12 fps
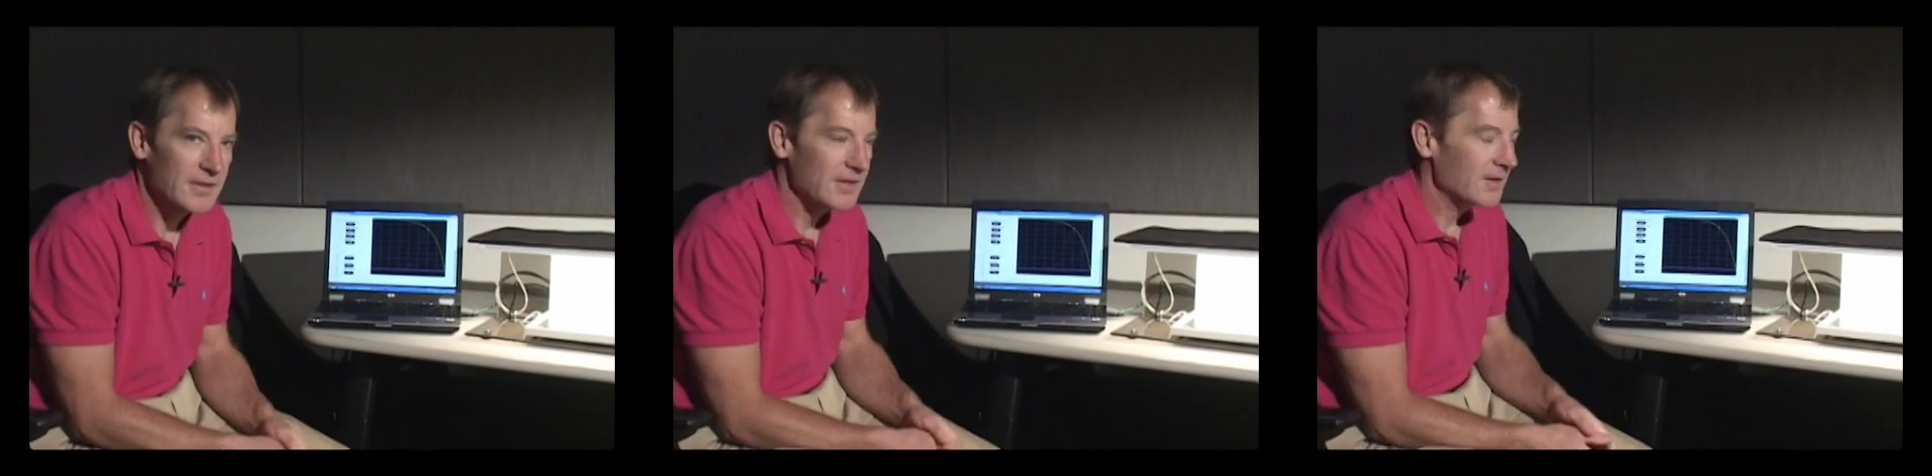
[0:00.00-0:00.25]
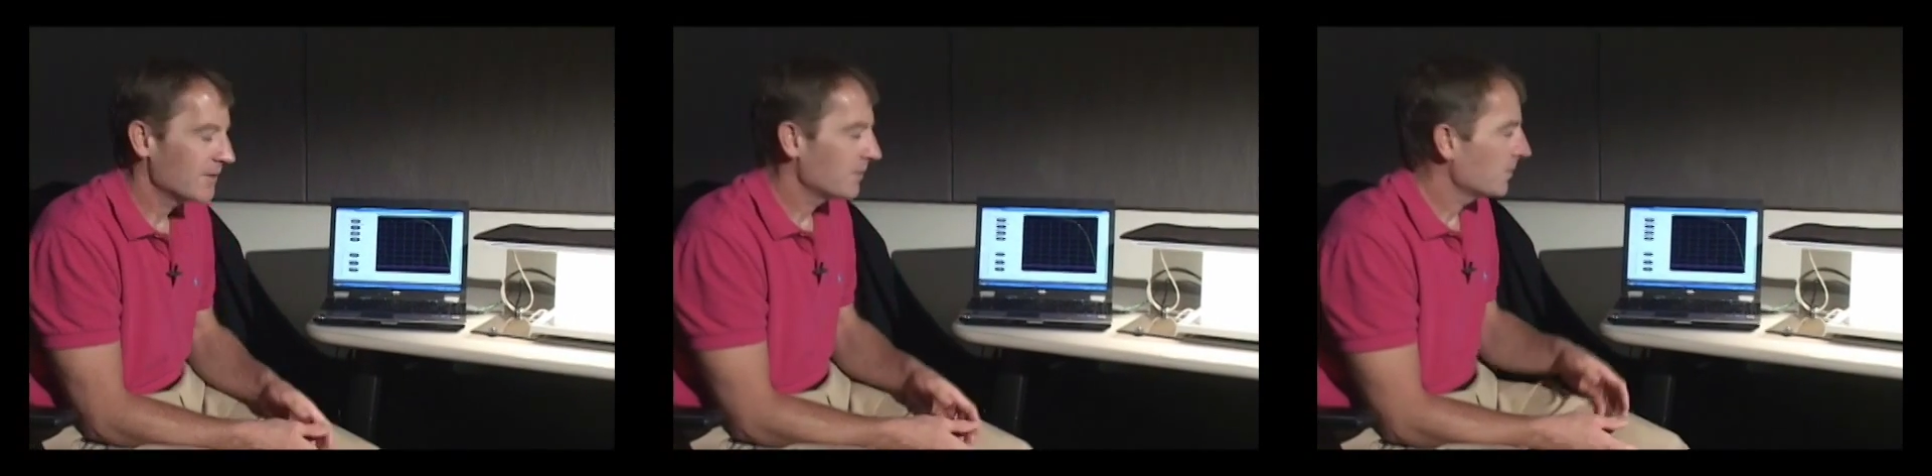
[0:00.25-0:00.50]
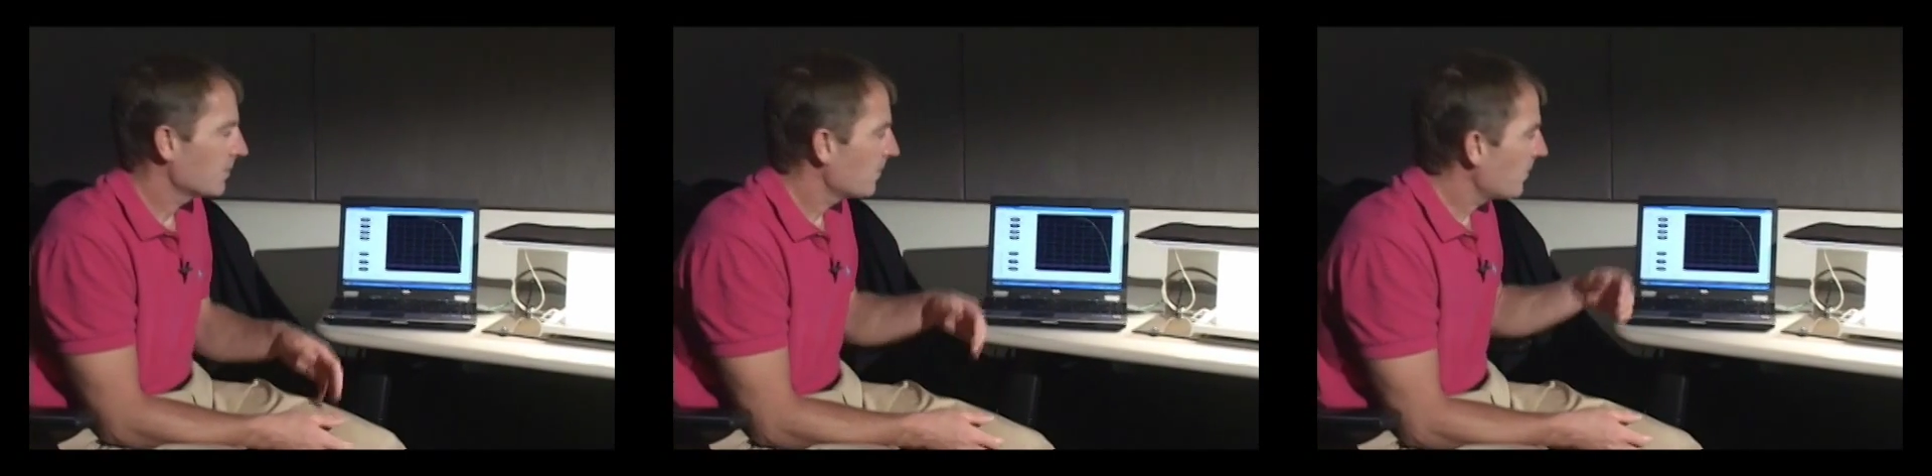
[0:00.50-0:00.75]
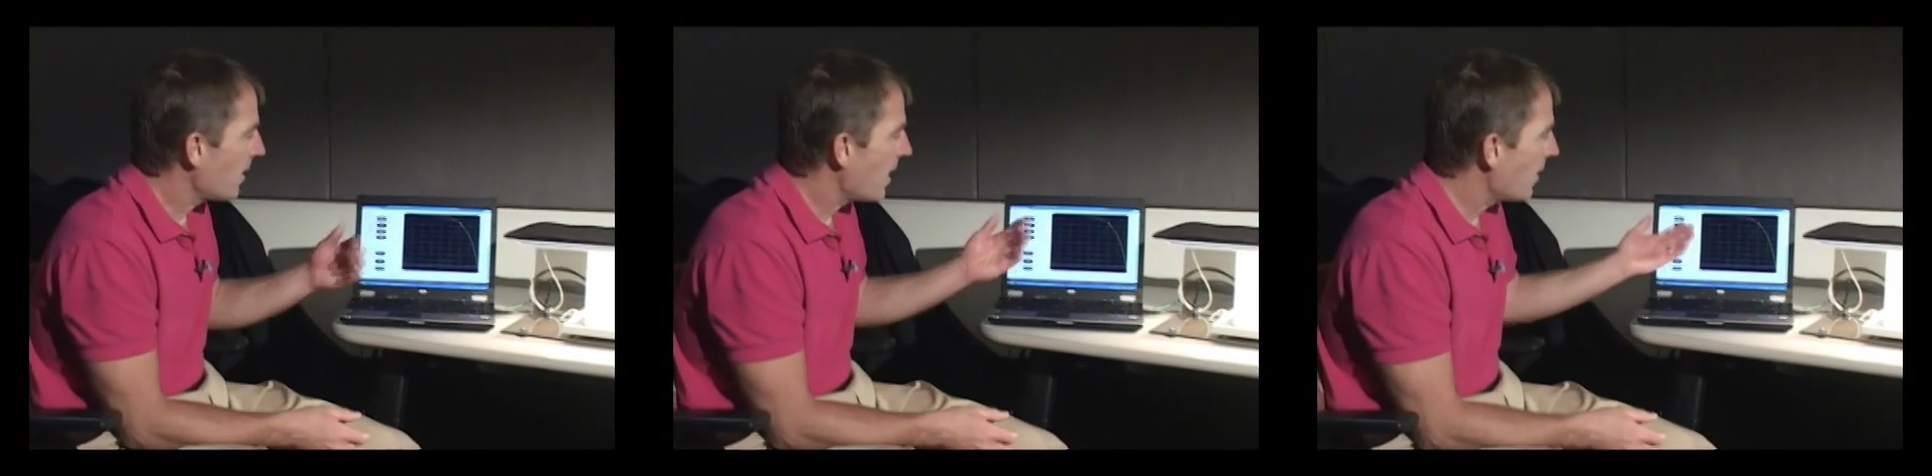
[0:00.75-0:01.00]
to
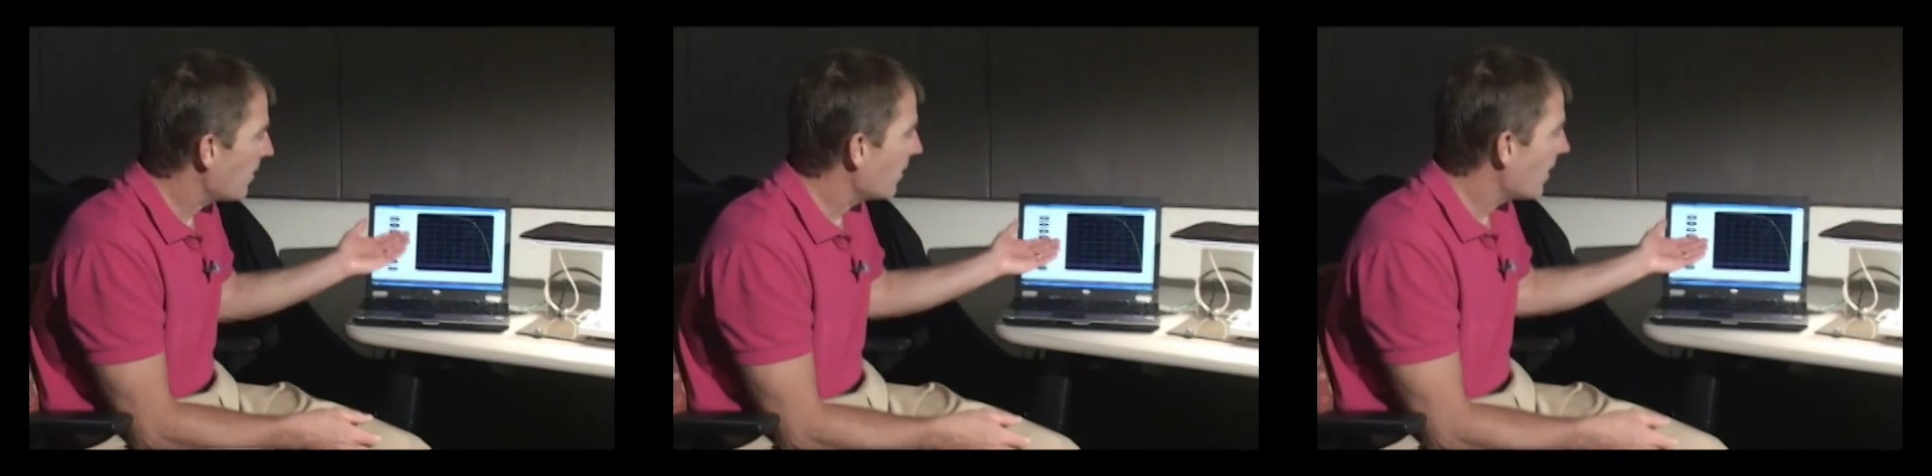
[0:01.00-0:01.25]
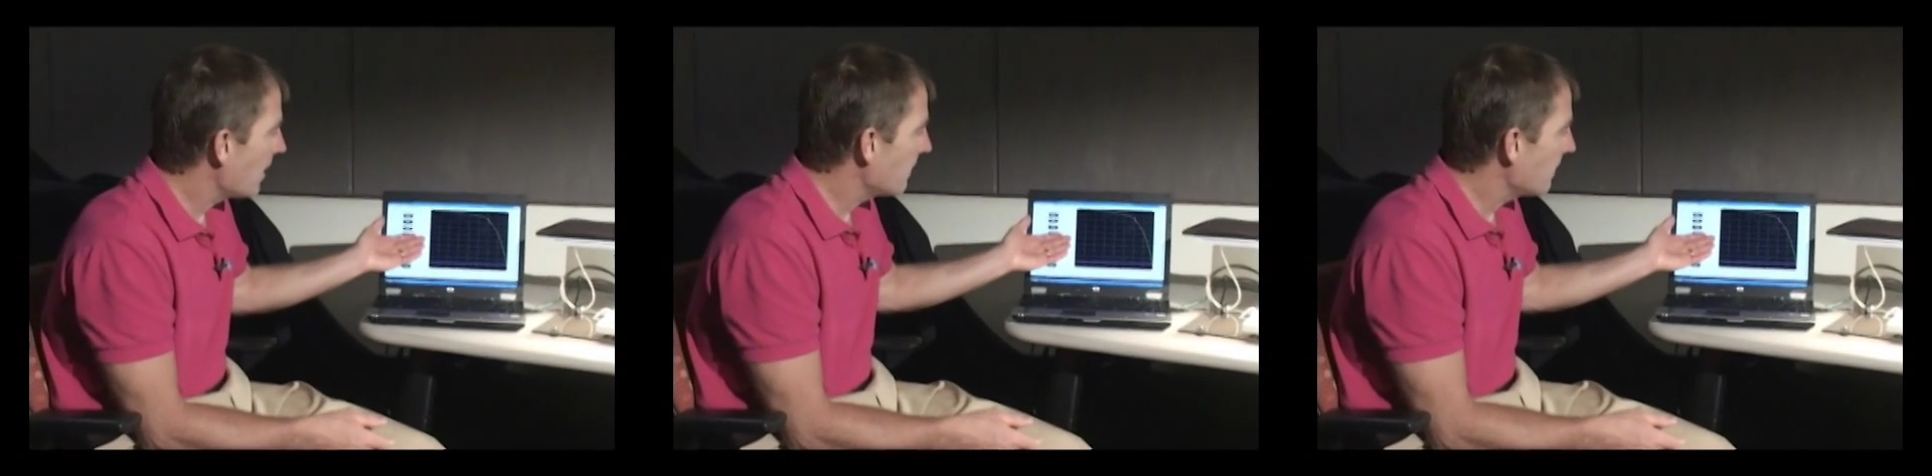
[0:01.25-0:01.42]
plot our